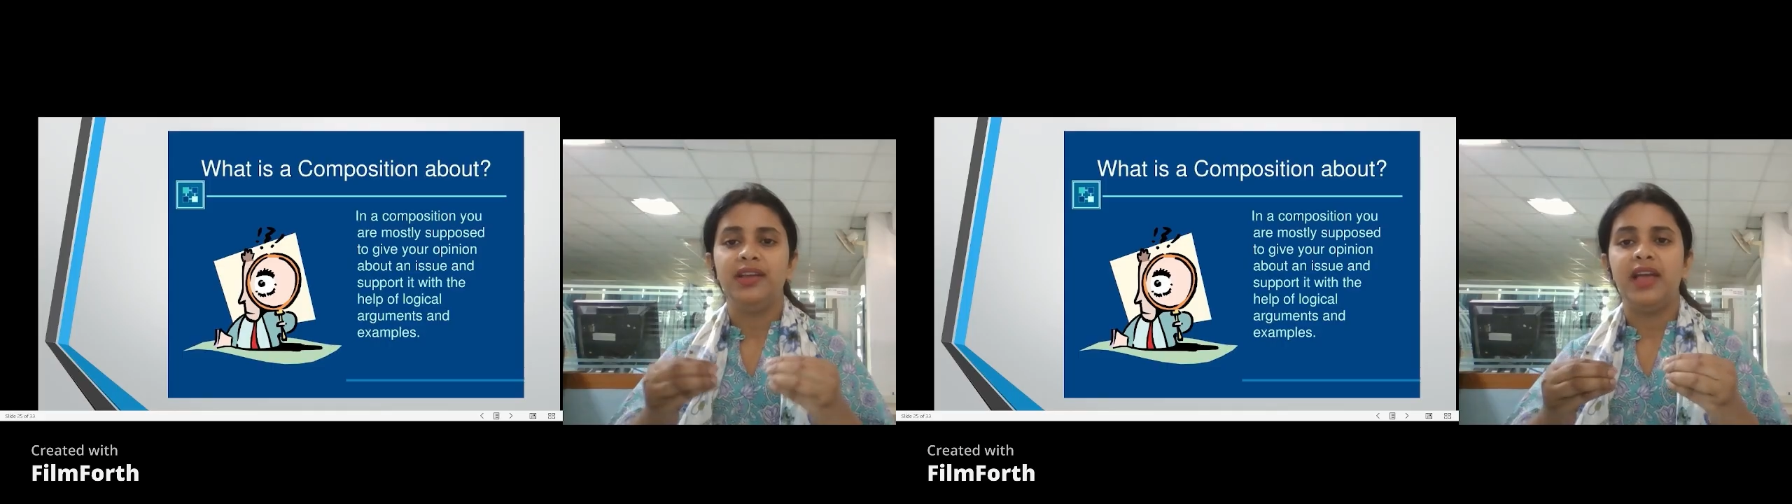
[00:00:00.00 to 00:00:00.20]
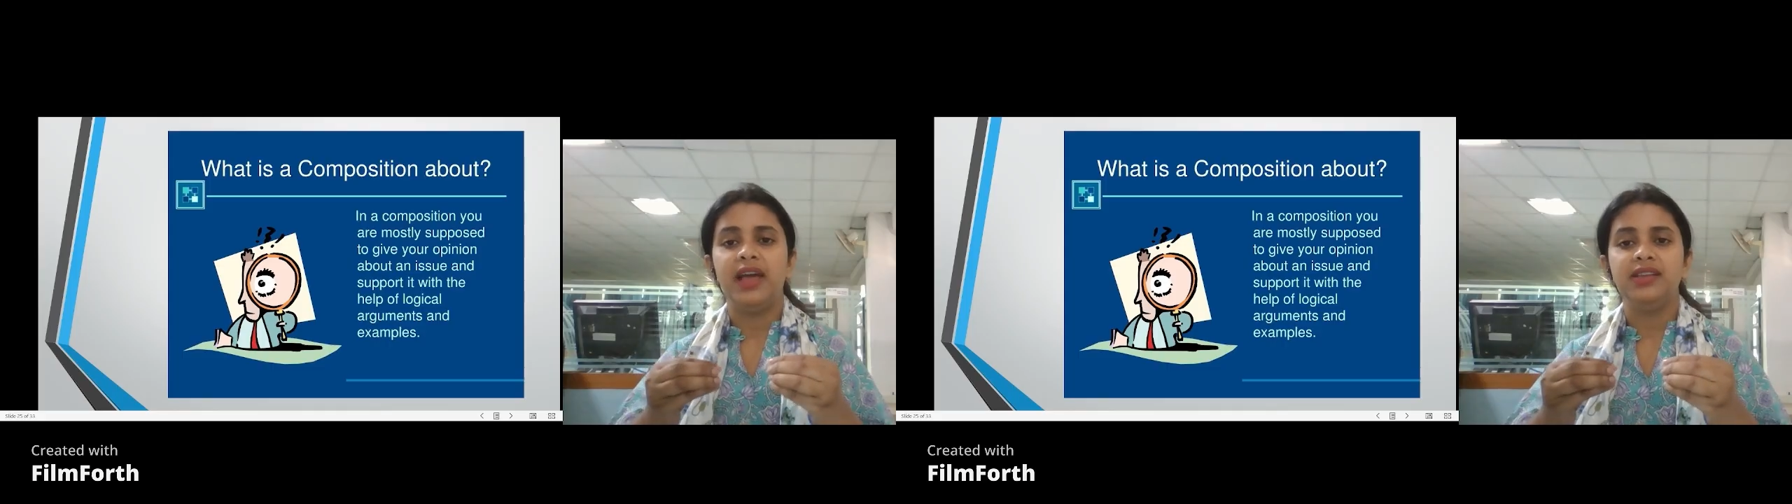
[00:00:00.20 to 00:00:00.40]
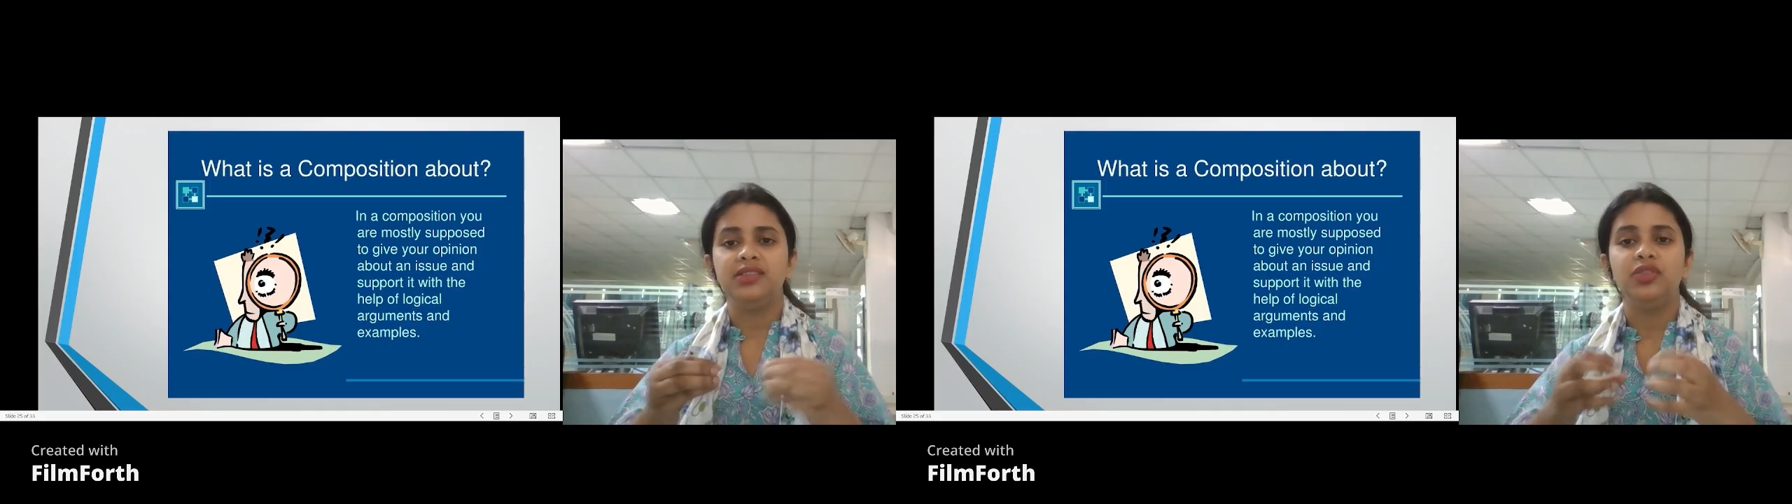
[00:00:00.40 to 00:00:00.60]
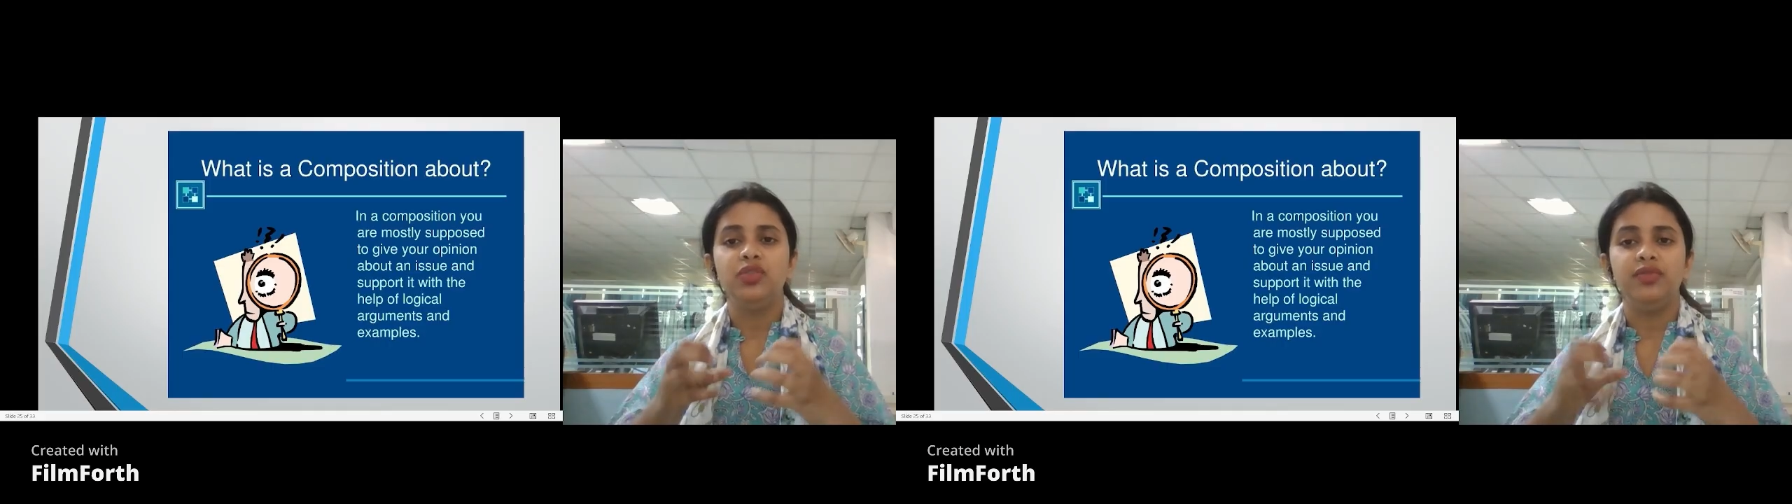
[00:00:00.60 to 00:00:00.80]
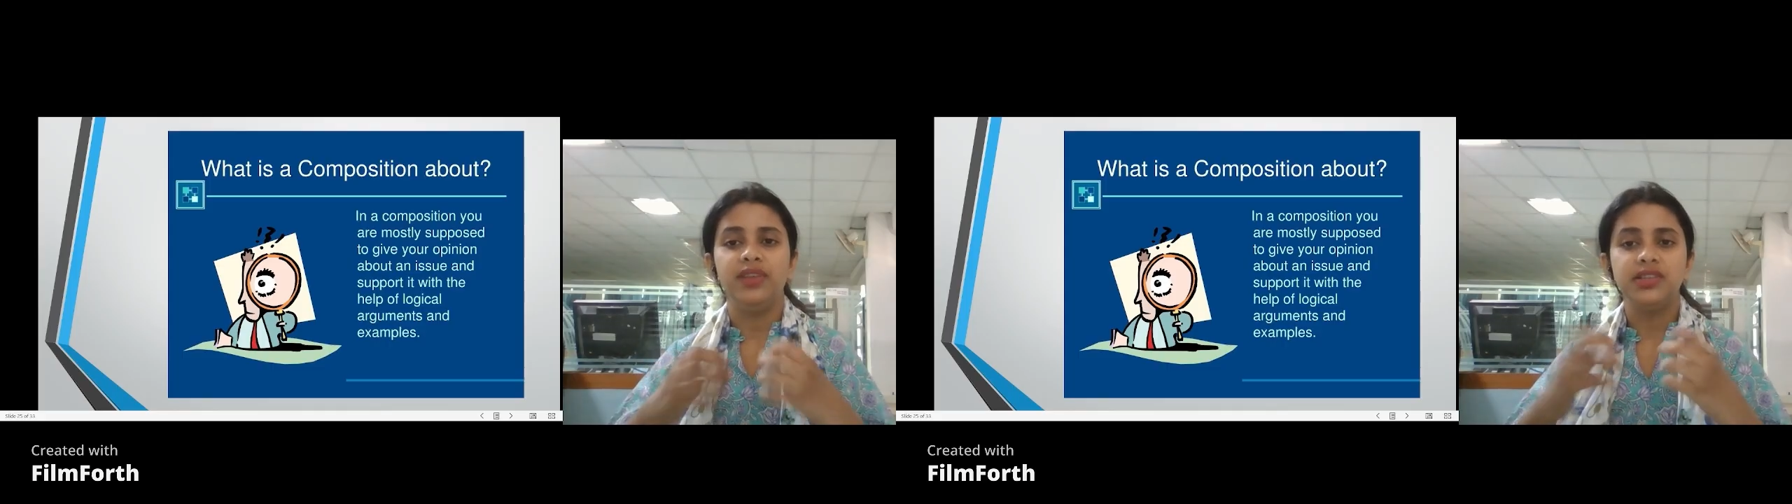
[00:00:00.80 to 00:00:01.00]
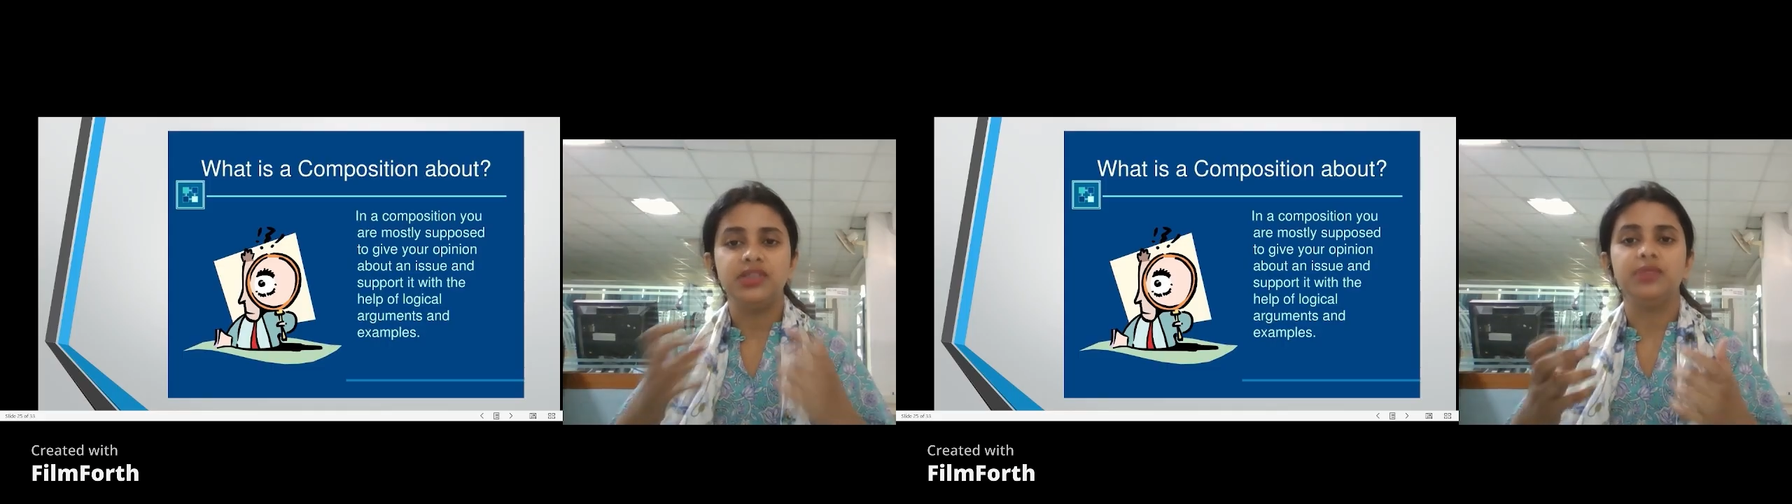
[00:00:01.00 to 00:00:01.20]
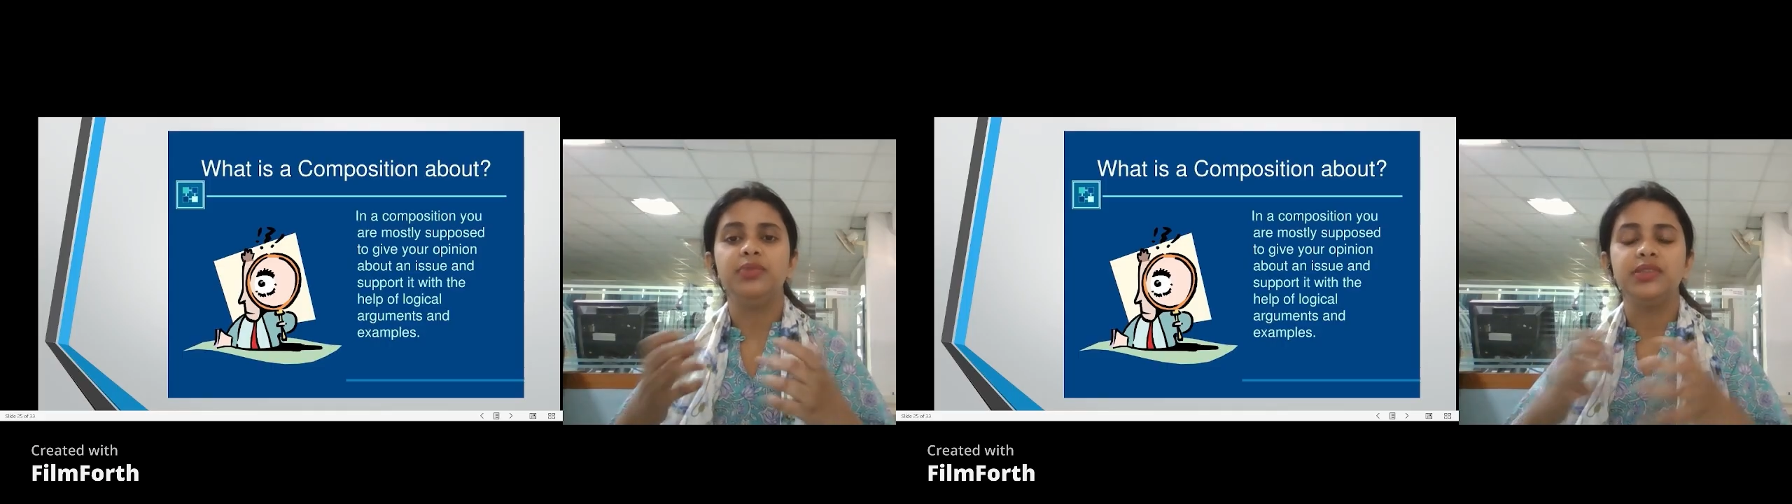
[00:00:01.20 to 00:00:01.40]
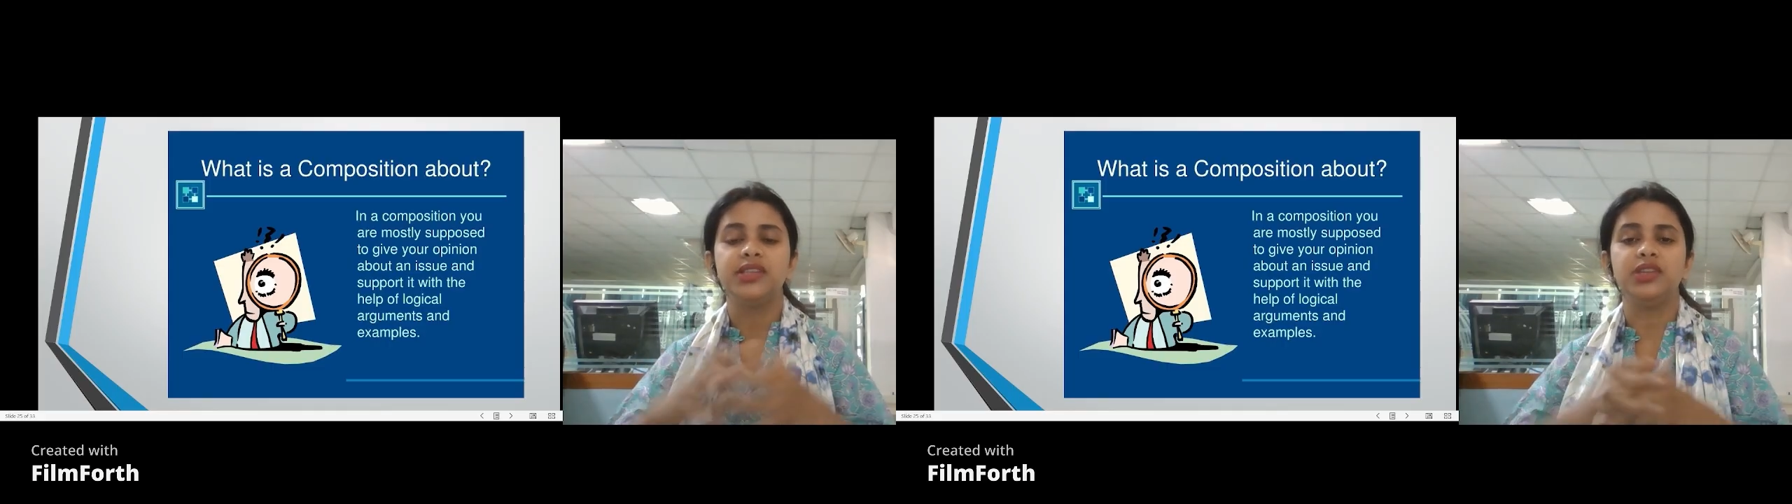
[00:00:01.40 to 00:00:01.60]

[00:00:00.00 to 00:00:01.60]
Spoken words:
and the good vegetables